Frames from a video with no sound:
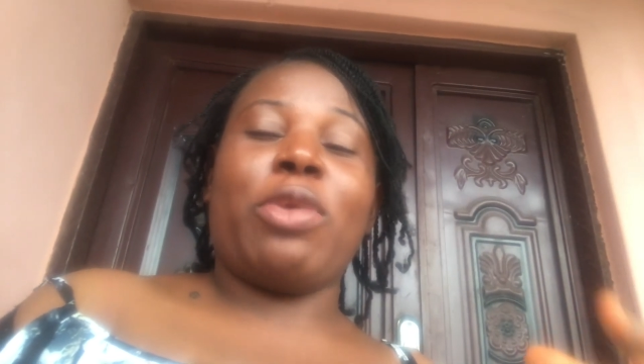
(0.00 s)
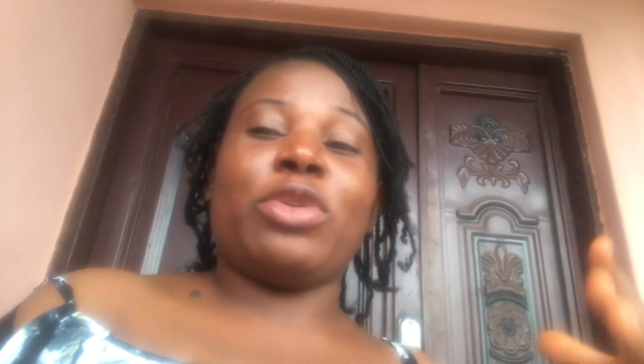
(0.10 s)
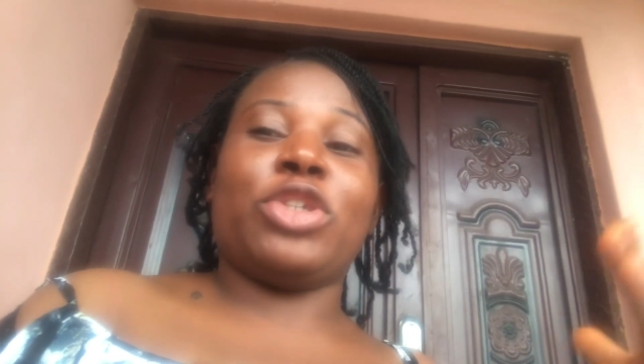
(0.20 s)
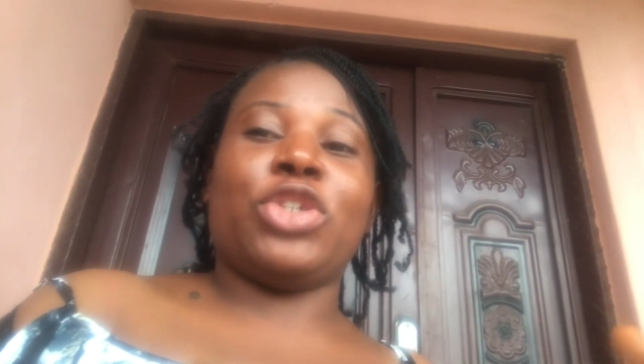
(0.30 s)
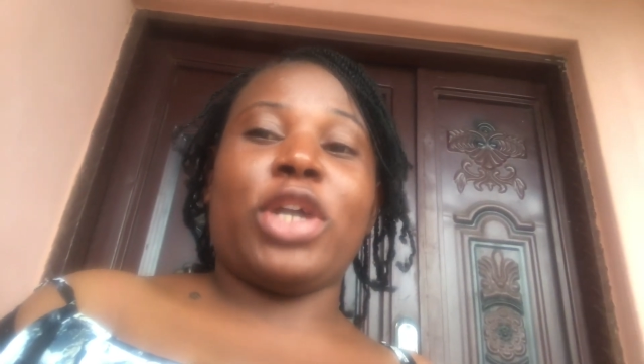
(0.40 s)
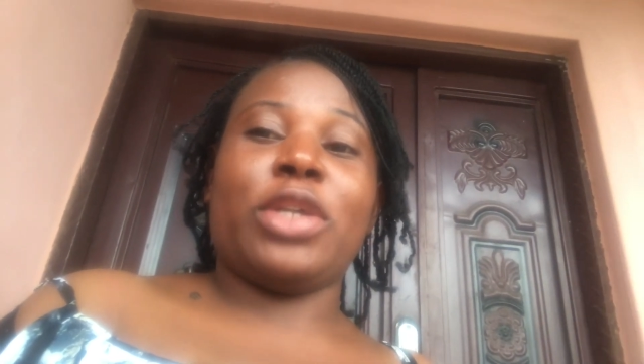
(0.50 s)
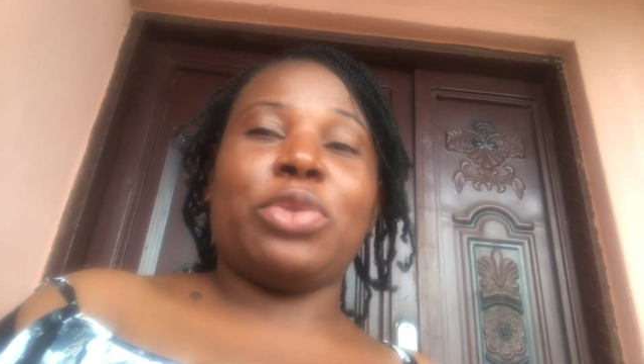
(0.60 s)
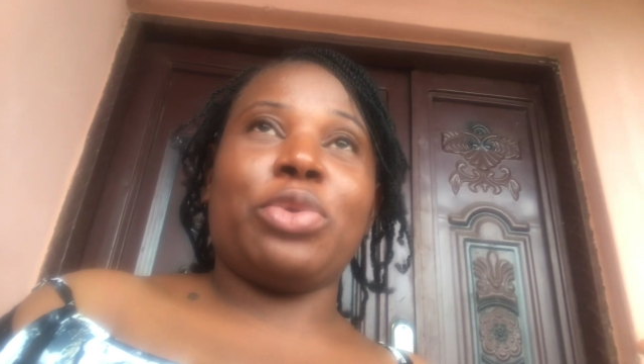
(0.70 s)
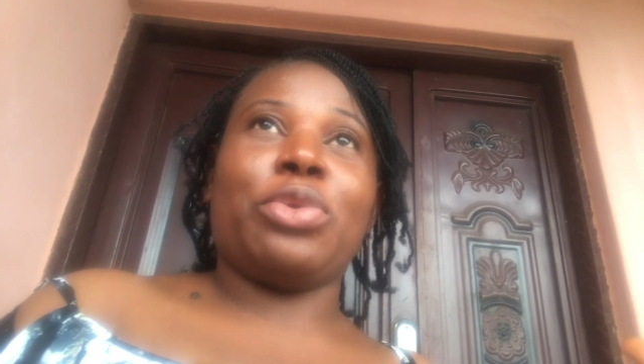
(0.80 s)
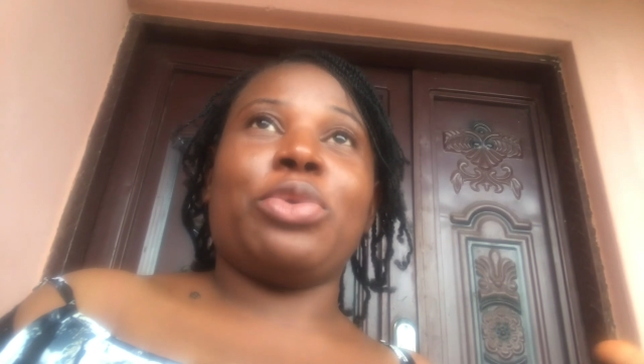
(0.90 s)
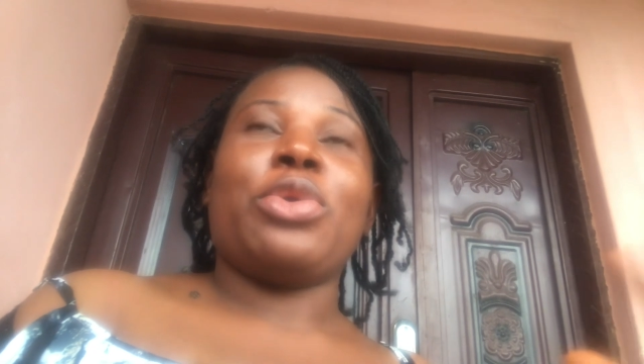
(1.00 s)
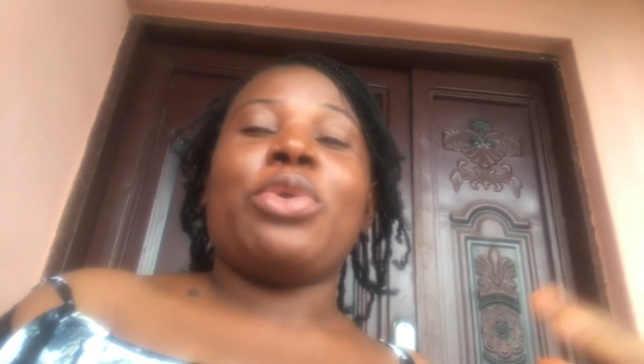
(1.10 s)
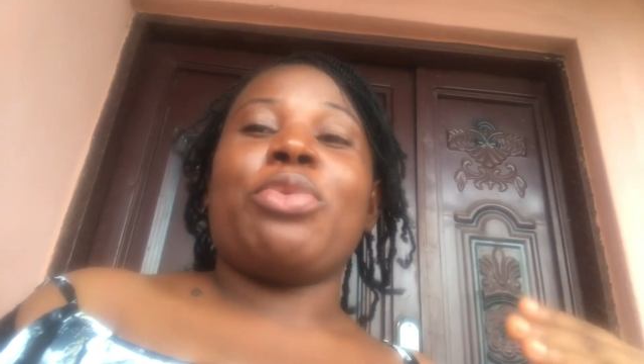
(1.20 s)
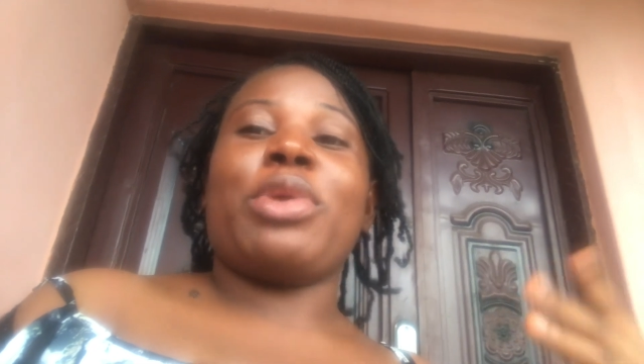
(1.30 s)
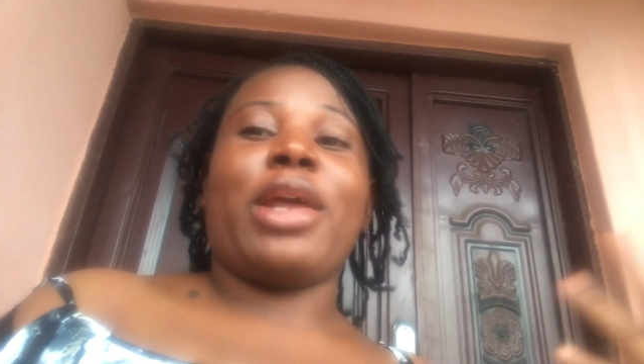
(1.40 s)
Was dry though
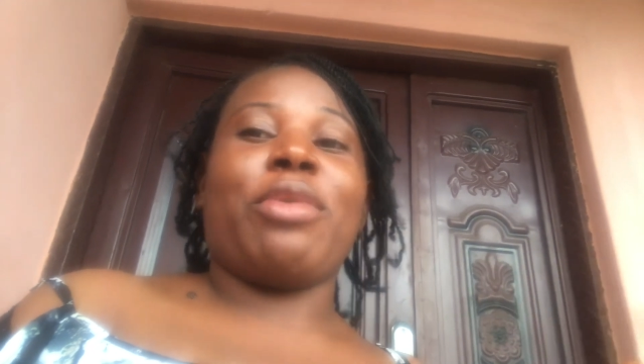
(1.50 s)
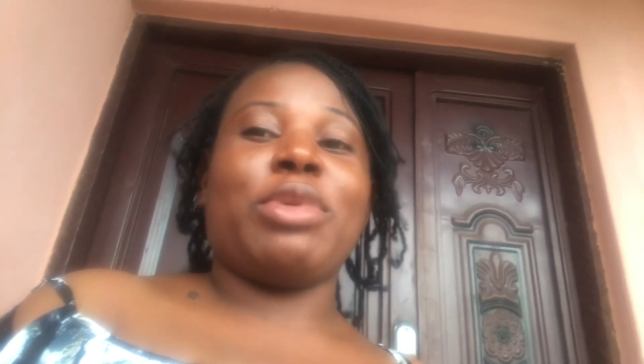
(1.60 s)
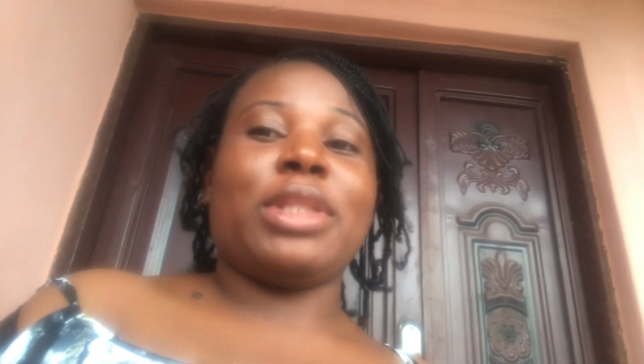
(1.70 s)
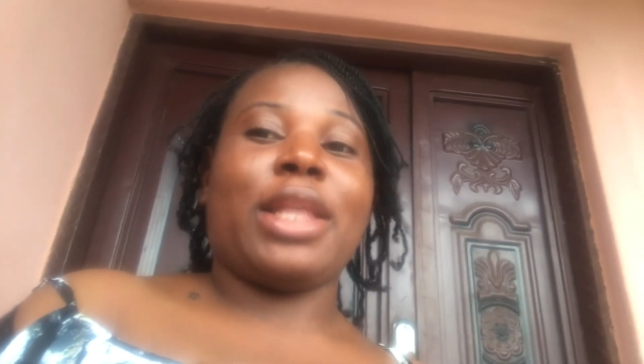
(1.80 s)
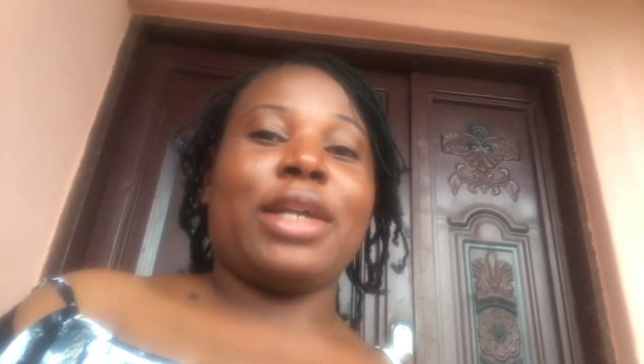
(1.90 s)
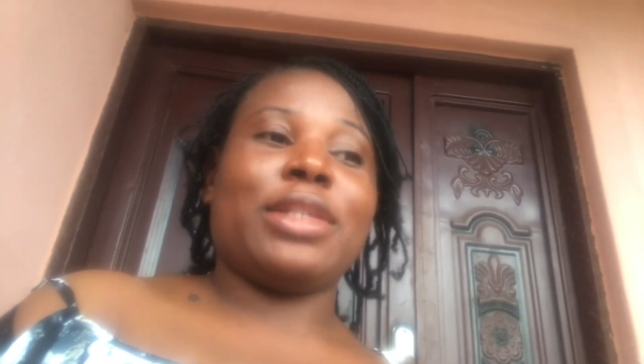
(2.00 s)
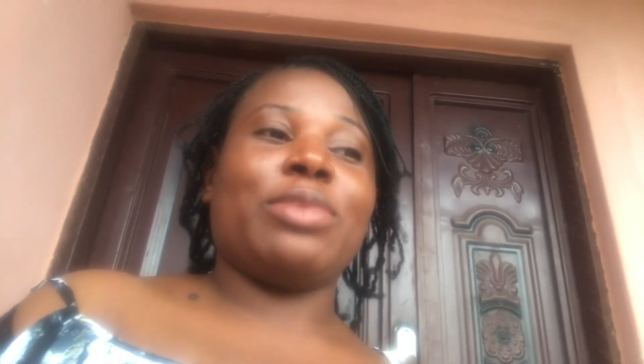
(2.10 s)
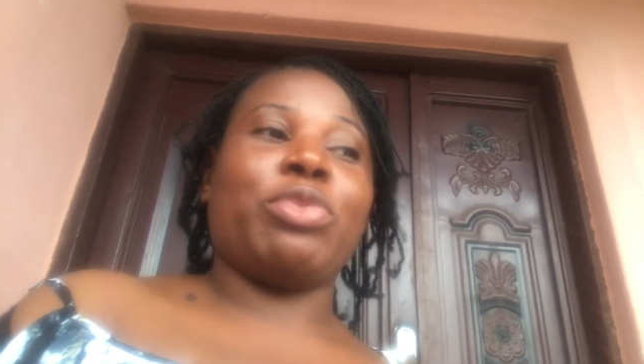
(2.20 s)
when I went out,